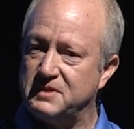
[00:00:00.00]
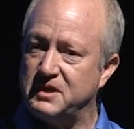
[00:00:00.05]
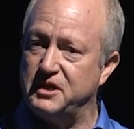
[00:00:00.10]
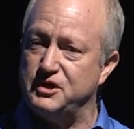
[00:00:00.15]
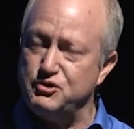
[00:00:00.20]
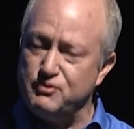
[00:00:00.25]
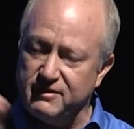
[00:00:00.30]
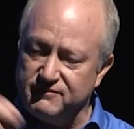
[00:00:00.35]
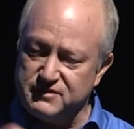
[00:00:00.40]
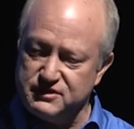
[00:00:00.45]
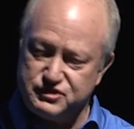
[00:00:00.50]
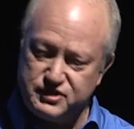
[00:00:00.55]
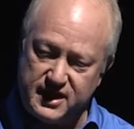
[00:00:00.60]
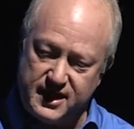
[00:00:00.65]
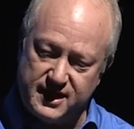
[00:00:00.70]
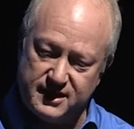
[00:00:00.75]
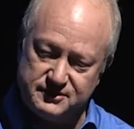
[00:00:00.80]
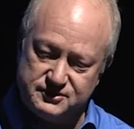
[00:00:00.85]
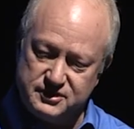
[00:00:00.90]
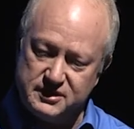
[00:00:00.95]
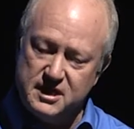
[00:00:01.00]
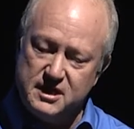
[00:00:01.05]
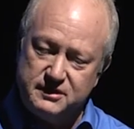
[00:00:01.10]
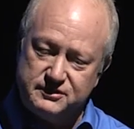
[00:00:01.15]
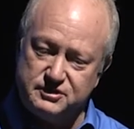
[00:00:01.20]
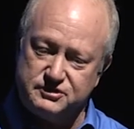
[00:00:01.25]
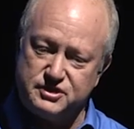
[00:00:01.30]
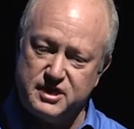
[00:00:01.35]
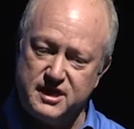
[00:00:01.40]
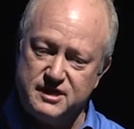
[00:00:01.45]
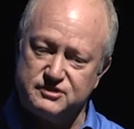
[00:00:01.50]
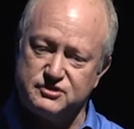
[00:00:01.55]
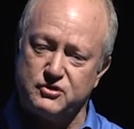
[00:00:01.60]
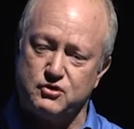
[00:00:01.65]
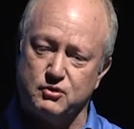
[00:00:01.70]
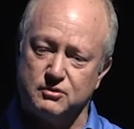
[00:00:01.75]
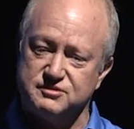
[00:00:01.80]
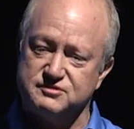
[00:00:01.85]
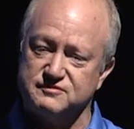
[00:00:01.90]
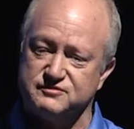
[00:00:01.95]
and you have the chance to change the
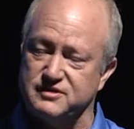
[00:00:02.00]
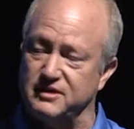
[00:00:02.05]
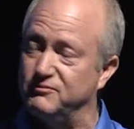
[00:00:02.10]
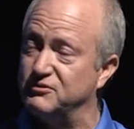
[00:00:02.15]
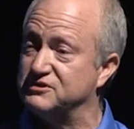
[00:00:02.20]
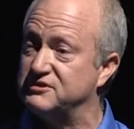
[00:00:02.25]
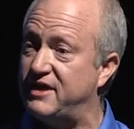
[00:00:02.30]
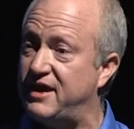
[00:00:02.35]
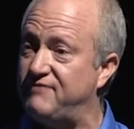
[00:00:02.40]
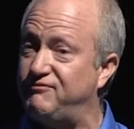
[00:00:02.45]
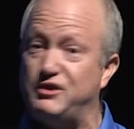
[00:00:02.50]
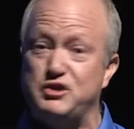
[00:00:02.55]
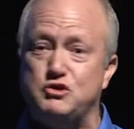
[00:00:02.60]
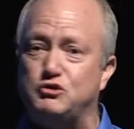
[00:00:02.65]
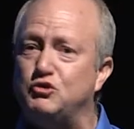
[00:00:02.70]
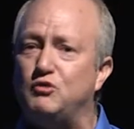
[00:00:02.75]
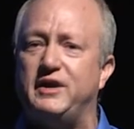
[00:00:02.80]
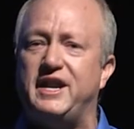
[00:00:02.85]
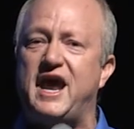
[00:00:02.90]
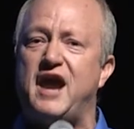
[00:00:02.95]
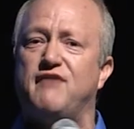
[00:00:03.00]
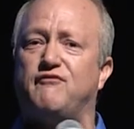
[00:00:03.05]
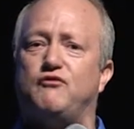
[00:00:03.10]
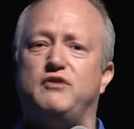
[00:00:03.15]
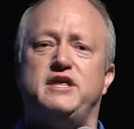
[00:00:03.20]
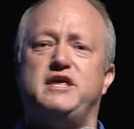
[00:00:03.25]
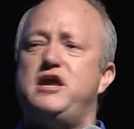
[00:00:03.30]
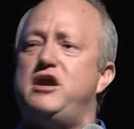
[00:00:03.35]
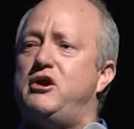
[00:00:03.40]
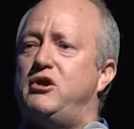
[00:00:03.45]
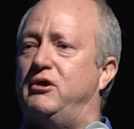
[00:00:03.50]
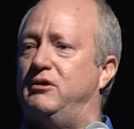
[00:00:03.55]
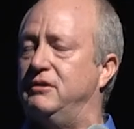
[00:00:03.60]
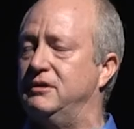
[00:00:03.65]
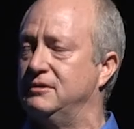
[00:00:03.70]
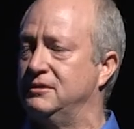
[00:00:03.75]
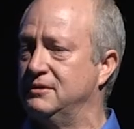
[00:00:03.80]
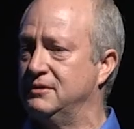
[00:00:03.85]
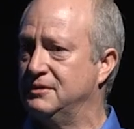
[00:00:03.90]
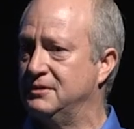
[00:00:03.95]
course of someone's life, and you do it every year.
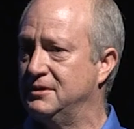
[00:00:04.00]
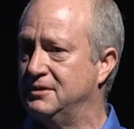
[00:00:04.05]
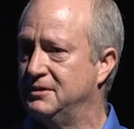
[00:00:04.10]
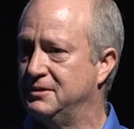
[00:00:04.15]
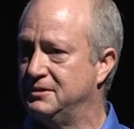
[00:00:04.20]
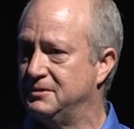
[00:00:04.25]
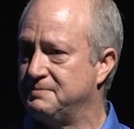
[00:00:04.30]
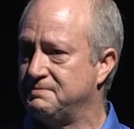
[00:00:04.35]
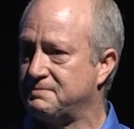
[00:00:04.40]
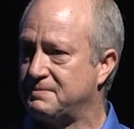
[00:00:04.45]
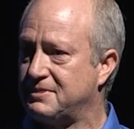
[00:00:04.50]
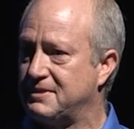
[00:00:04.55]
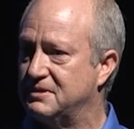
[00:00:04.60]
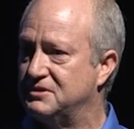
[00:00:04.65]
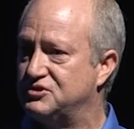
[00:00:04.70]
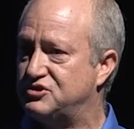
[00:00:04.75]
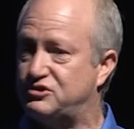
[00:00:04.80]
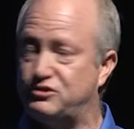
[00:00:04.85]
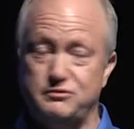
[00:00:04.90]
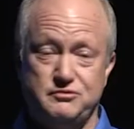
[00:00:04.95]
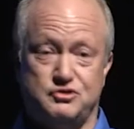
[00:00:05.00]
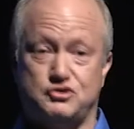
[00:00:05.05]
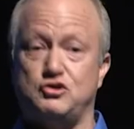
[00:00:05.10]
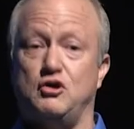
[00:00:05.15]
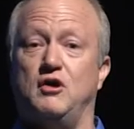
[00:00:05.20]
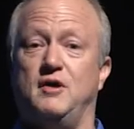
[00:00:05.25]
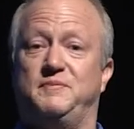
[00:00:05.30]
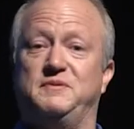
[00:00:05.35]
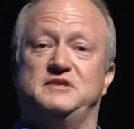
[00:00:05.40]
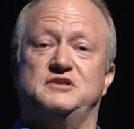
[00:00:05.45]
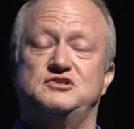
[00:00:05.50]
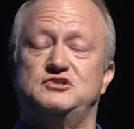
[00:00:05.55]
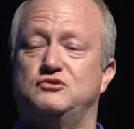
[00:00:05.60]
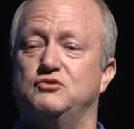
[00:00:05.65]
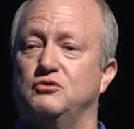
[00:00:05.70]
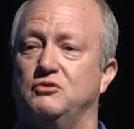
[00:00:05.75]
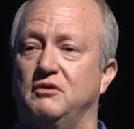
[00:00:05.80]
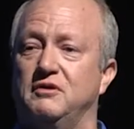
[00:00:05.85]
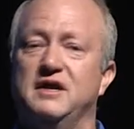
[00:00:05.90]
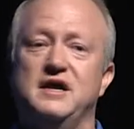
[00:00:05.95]
Students show up at this
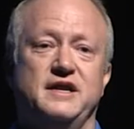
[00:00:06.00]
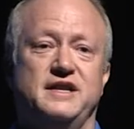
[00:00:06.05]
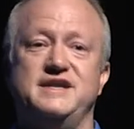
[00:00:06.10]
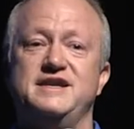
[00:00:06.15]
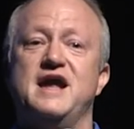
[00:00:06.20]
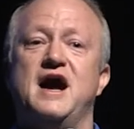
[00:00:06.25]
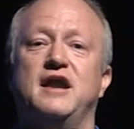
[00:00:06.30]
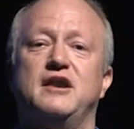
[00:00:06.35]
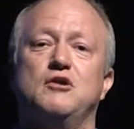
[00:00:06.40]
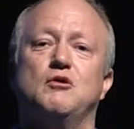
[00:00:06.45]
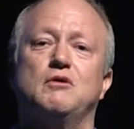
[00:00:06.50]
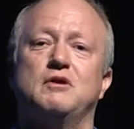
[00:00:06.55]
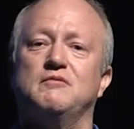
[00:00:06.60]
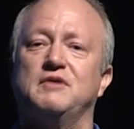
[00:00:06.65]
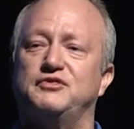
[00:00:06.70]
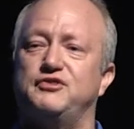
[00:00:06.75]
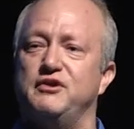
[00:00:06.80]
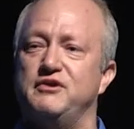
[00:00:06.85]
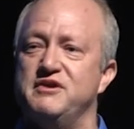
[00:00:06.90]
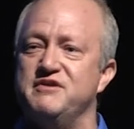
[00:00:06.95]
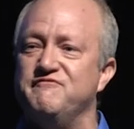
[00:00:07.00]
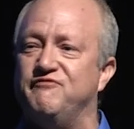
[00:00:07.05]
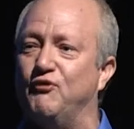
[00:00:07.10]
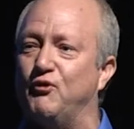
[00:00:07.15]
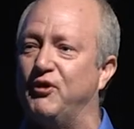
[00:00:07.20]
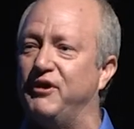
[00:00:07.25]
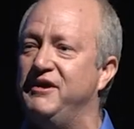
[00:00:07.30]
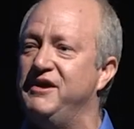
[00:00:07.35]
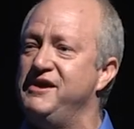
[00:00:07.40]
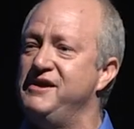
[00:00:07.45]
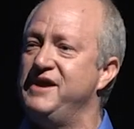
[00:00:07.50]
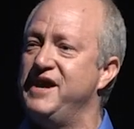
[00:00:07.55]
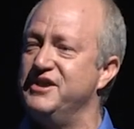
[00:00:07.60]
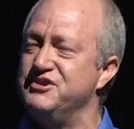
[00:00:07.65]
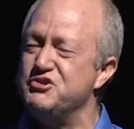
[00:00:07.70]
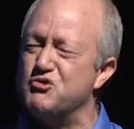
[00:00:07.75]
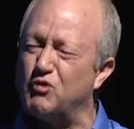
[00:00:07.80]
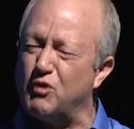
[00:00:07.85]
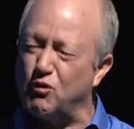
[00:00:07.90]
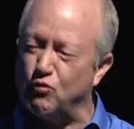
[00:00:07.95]
school not knowing what they're in for,
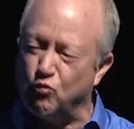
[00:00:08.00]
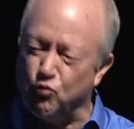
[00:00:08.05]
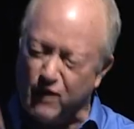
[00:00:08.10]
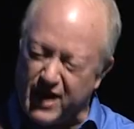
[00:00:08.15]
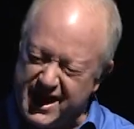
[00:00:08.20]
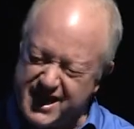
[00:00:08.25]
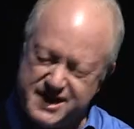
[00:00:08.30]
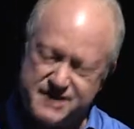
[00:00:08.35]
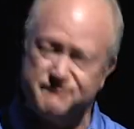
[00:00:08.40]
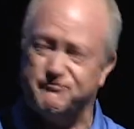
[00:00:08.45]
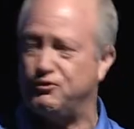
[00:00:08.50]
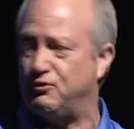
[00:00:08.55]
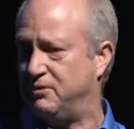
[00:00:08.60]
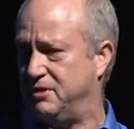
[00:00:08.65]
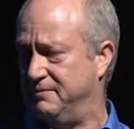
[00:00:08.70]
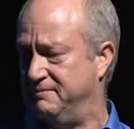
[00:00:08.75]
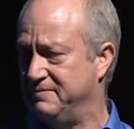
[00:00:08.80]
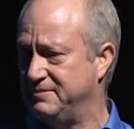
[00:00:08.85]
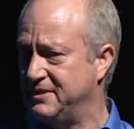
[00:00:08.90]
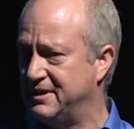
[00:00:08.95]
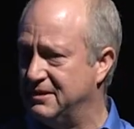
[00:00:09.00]
and you are waiting for them